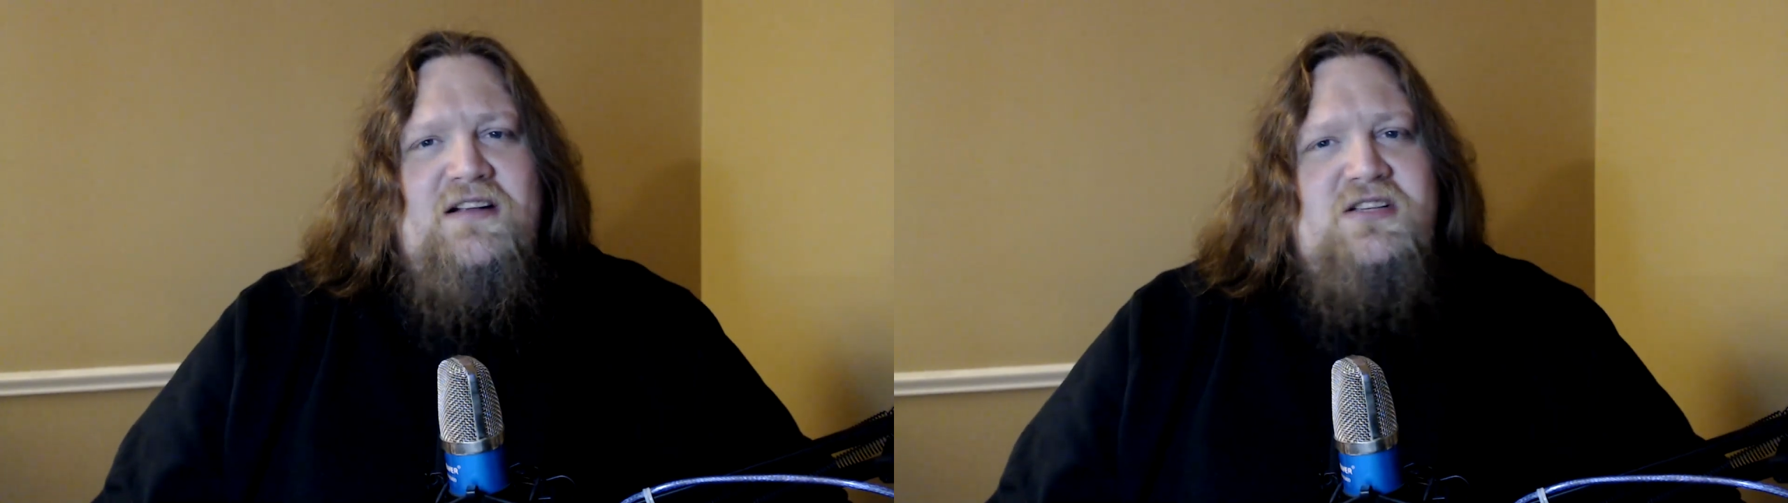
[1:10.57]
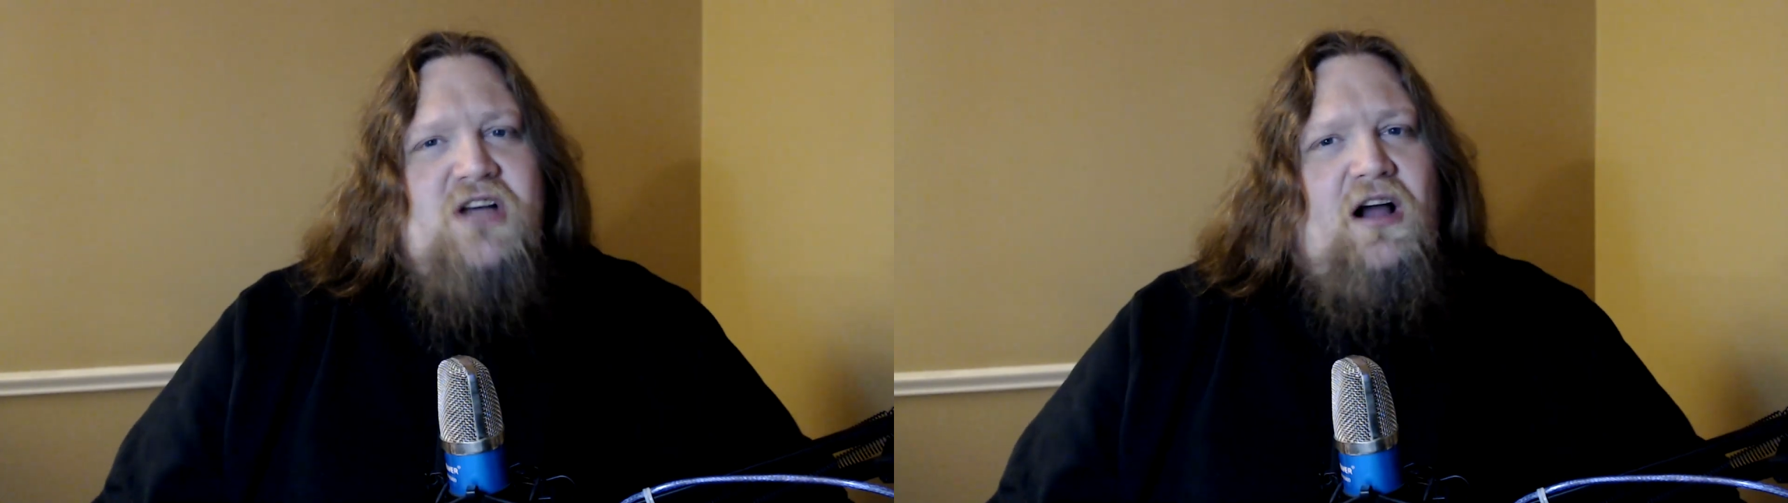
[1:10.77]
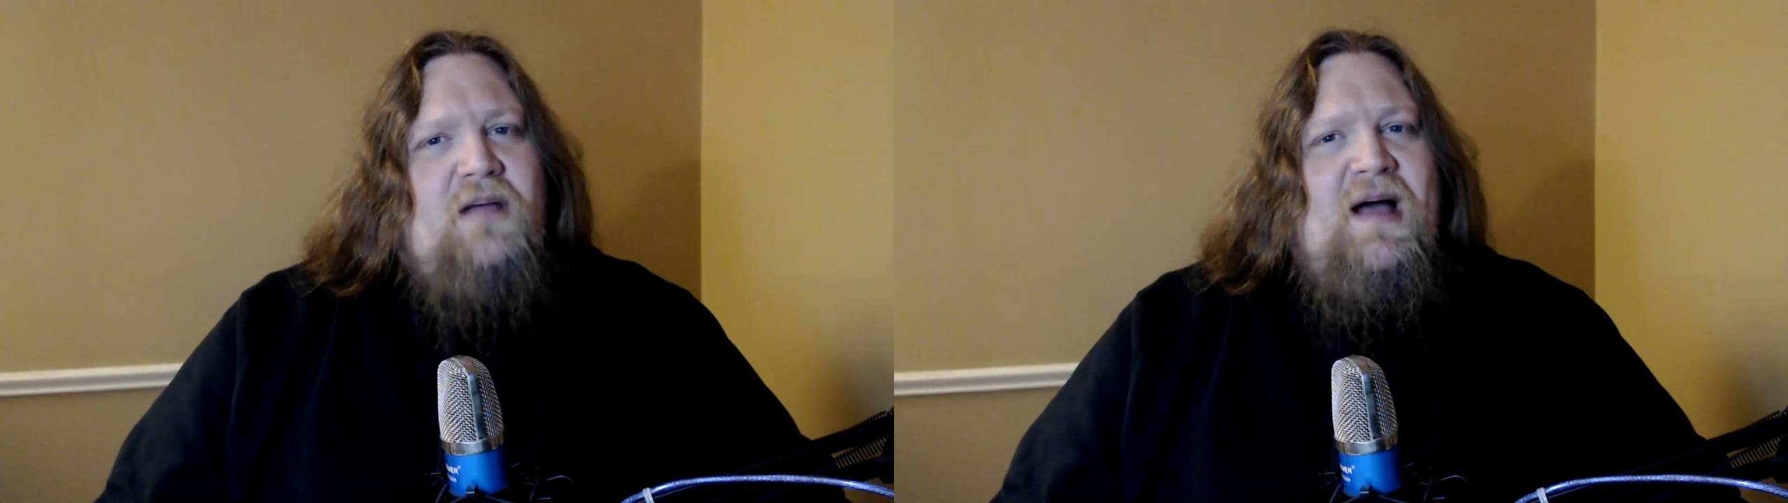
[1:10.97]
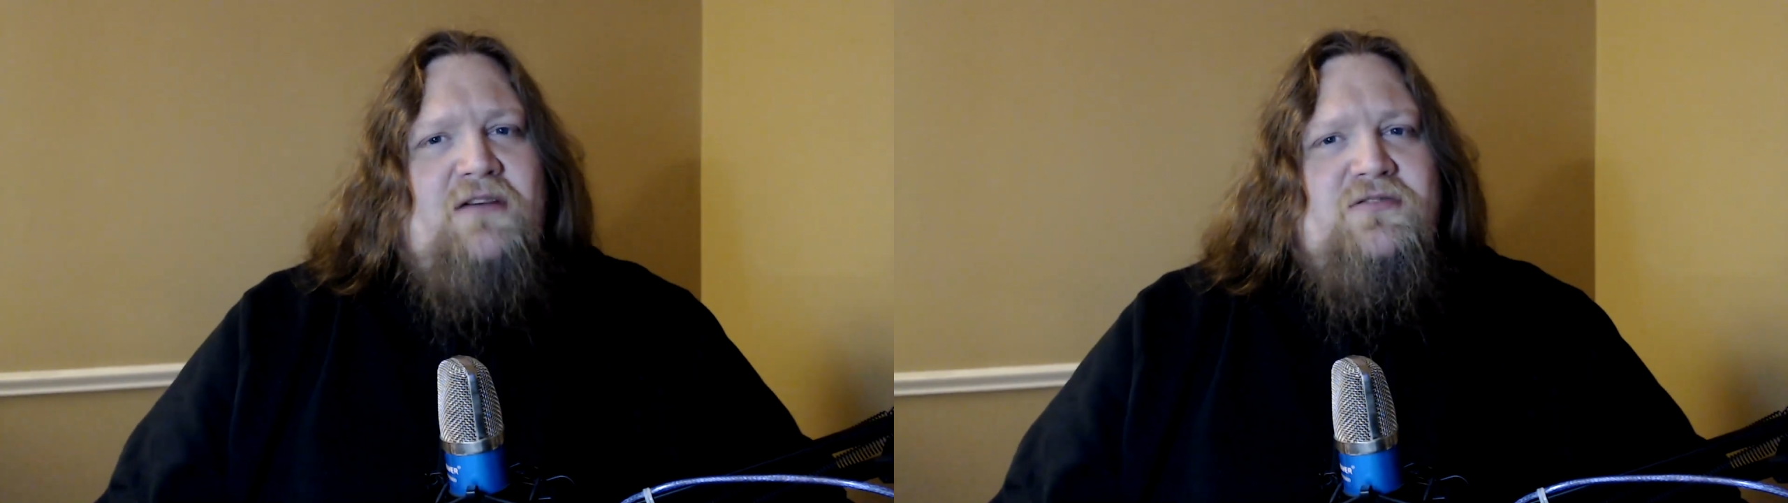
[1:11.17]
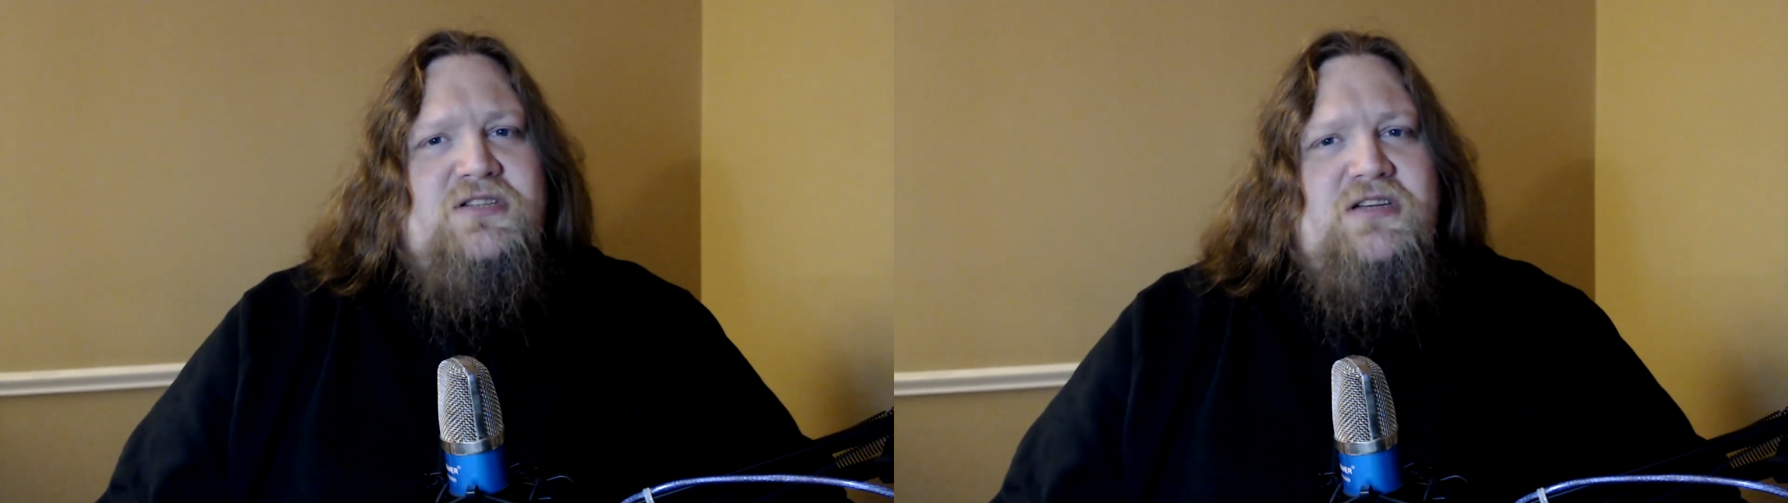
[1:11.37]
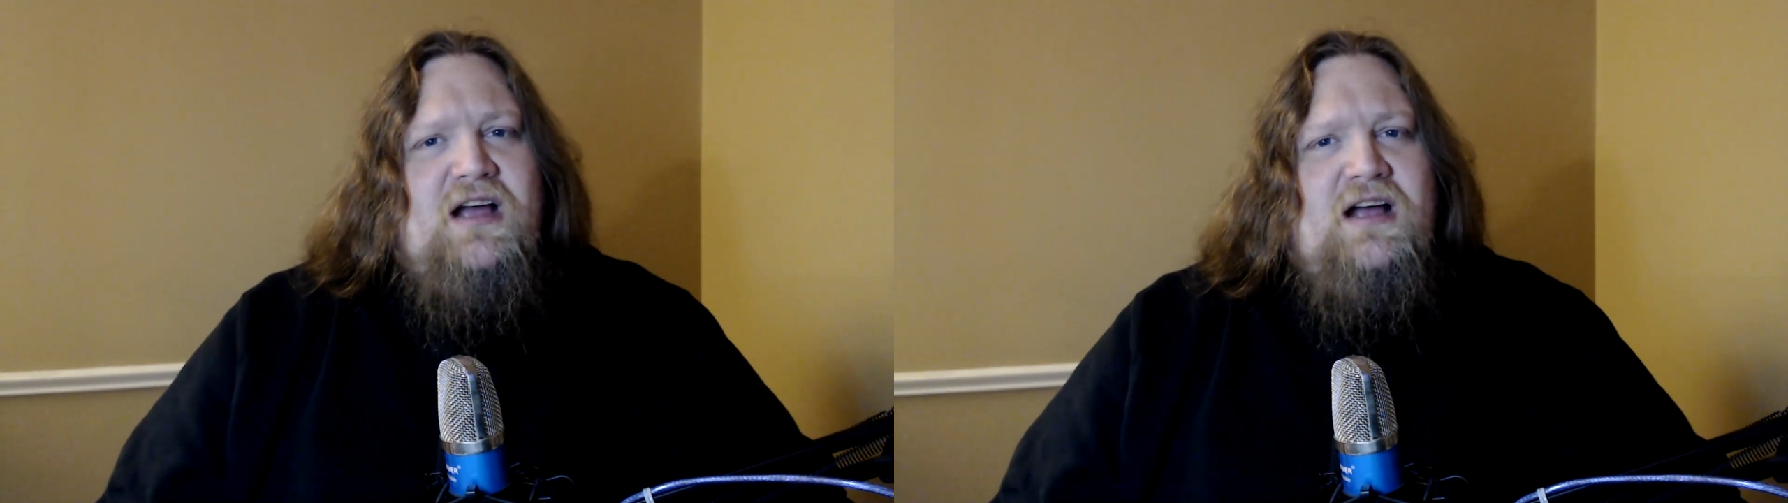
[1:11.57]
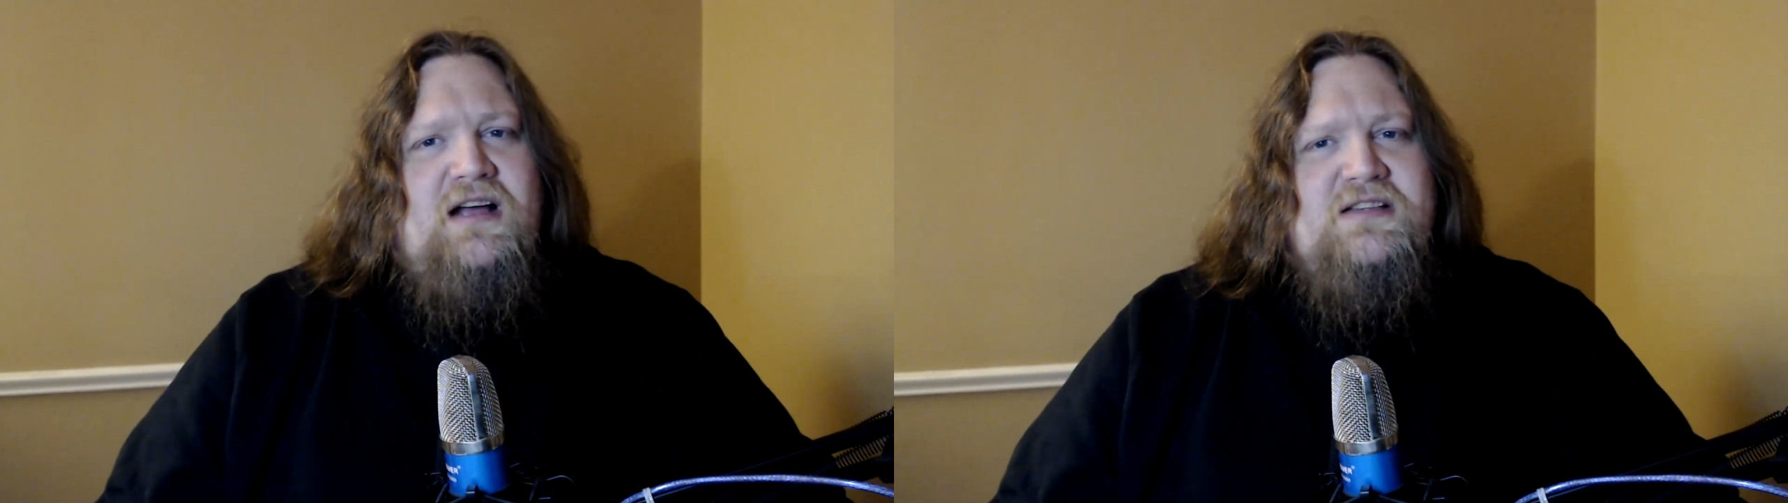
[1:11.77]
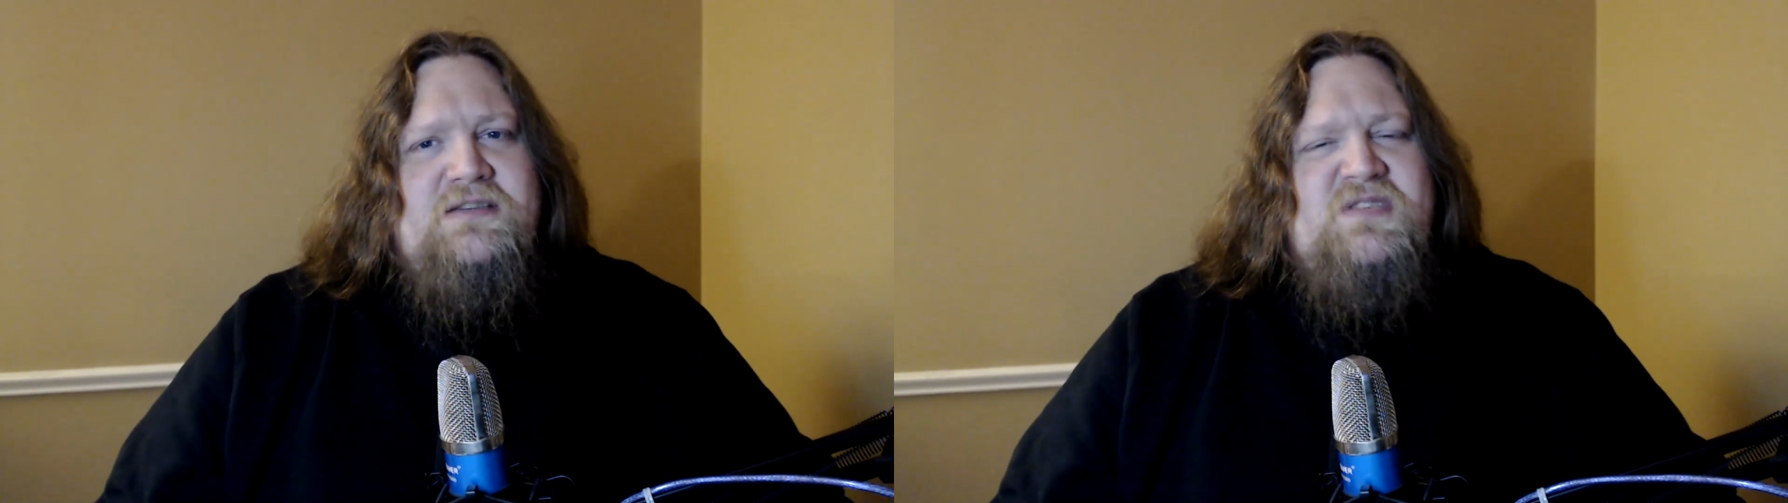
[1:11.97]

talk about some